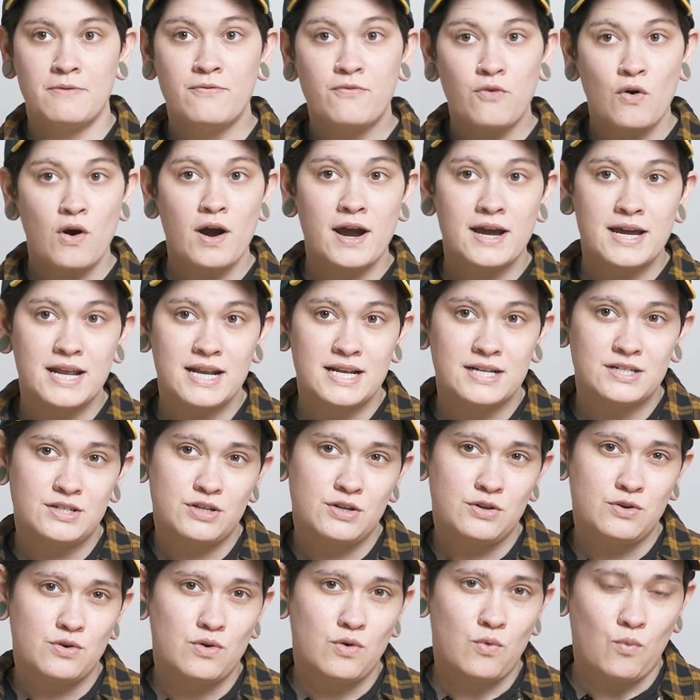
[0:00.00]
Before I get
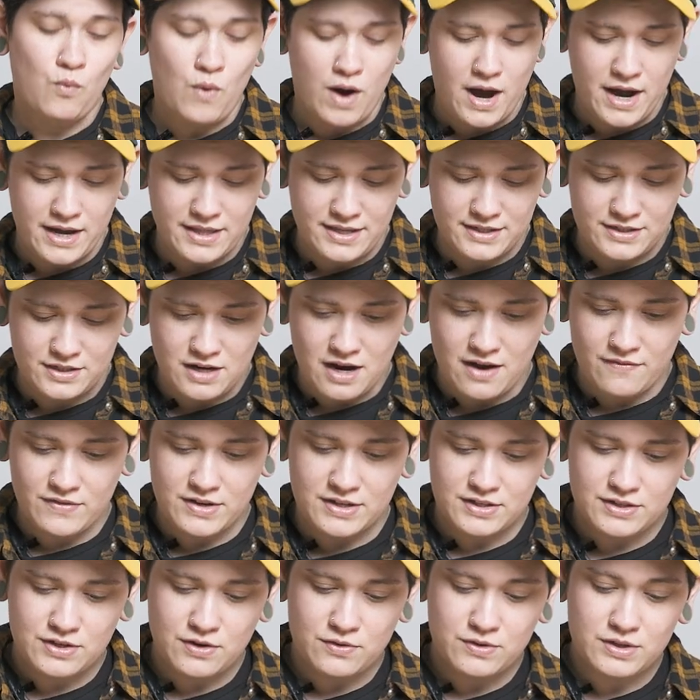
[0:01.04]
into why this
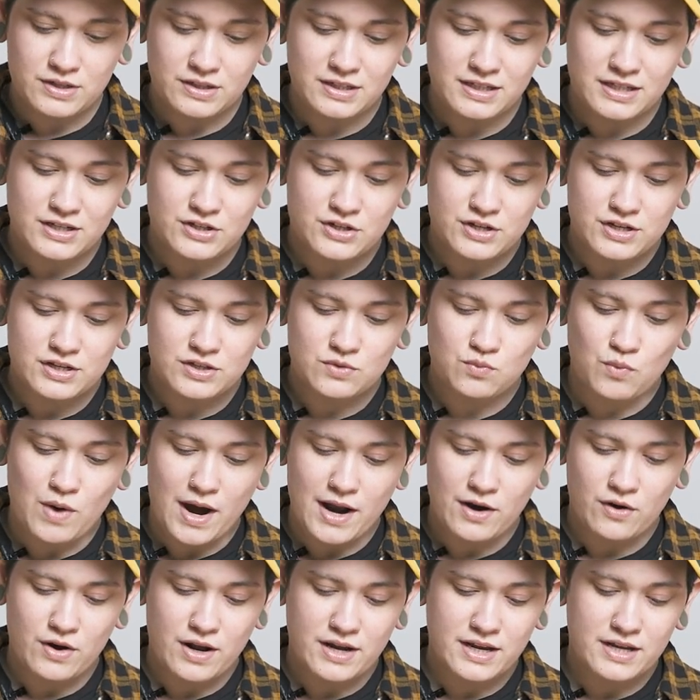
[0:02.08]
coffee is so delicious,
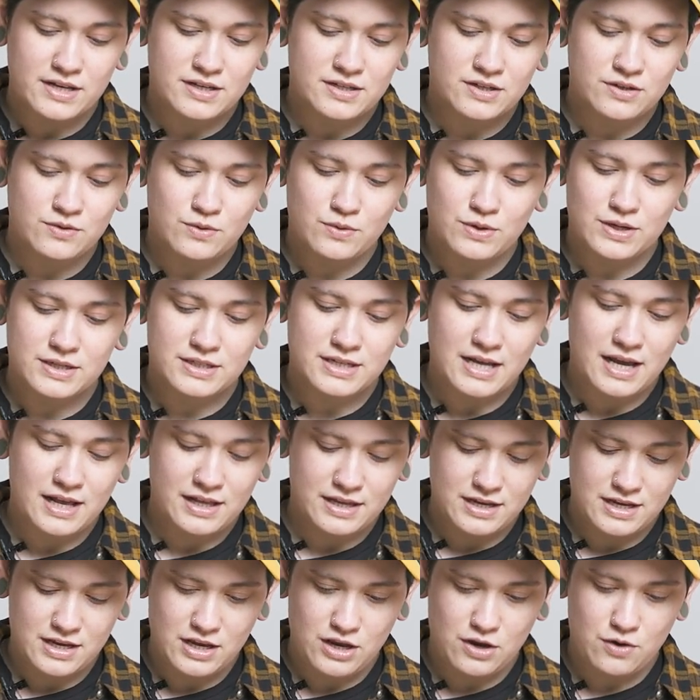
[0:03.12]
why don't I get to
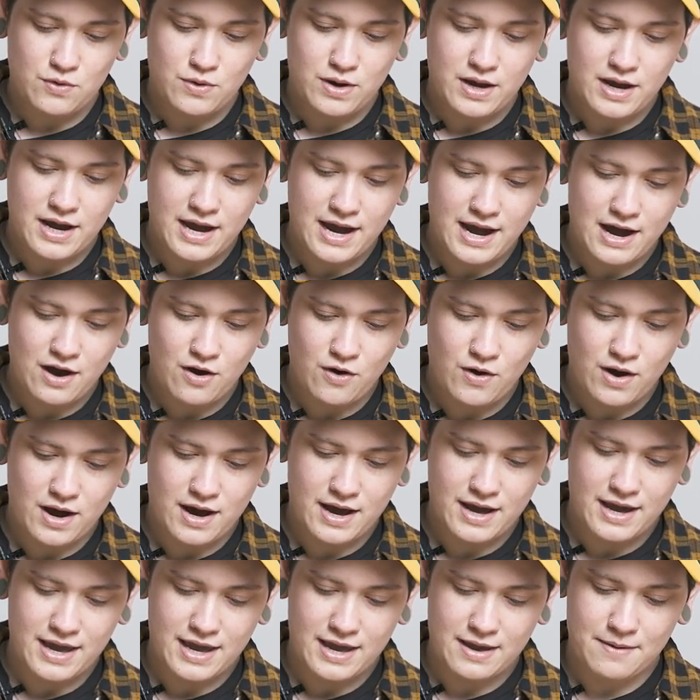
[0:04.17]
telling you how
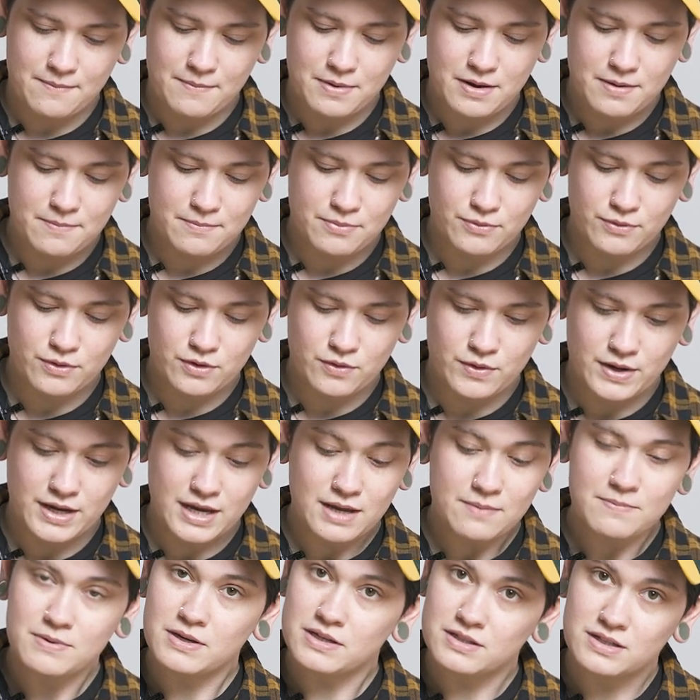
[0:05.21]
I am brewing
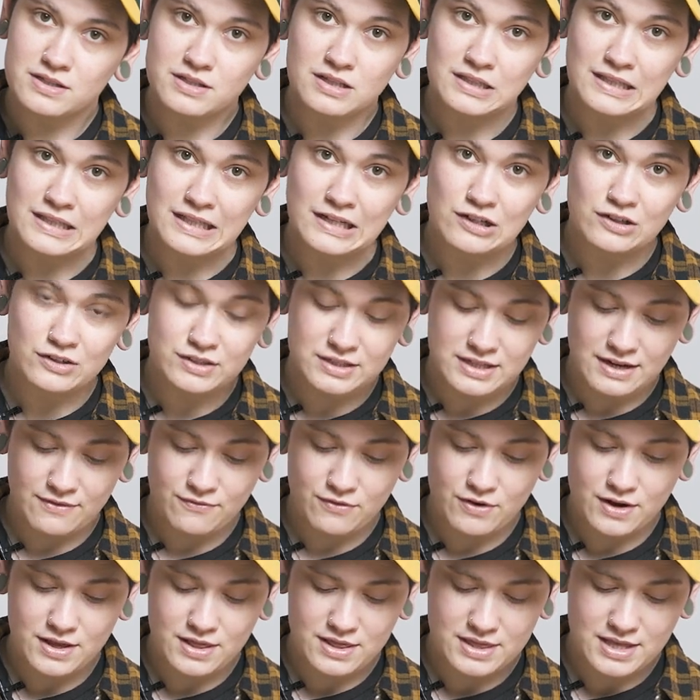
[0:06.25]
it, because it's a little
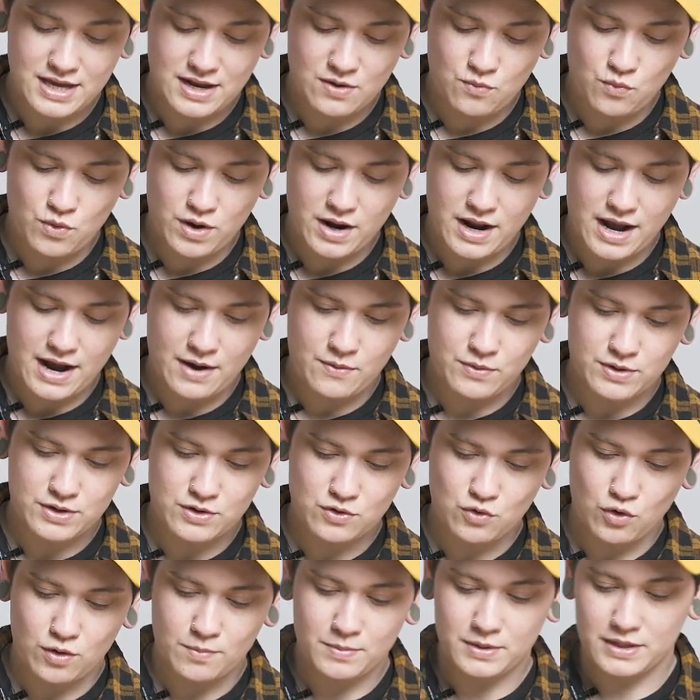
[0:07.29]
different than what I would
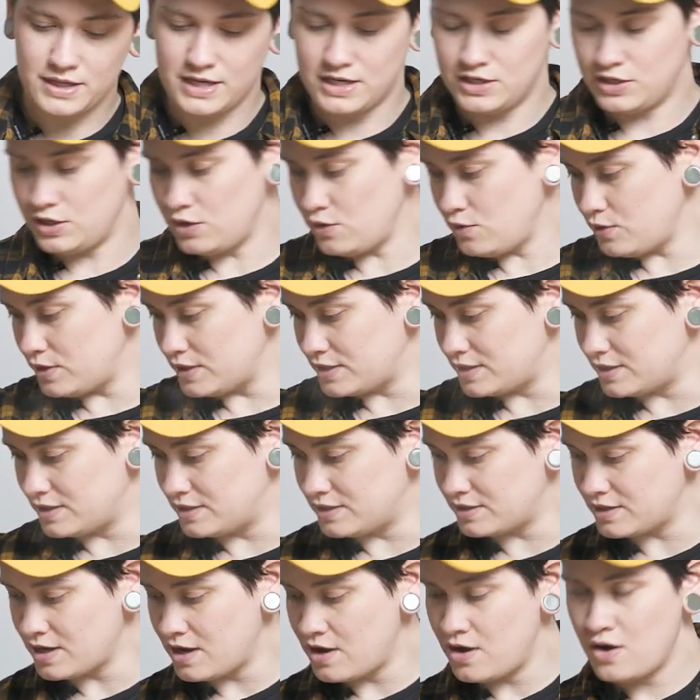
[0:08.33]
normally do. This
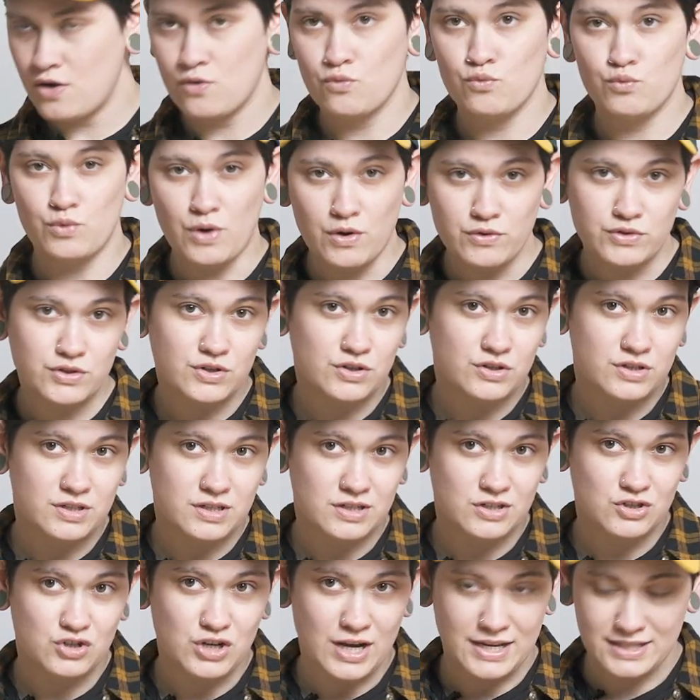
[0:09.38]
is roaster
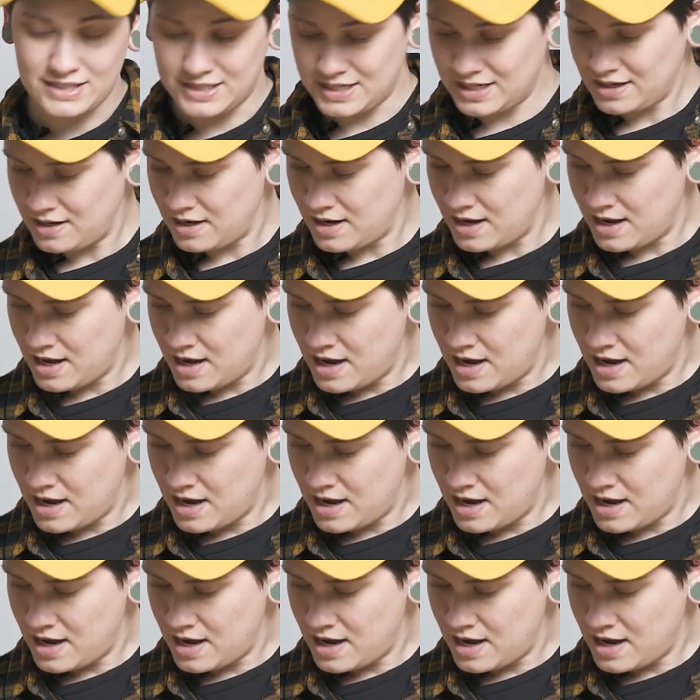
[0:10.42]
suggested.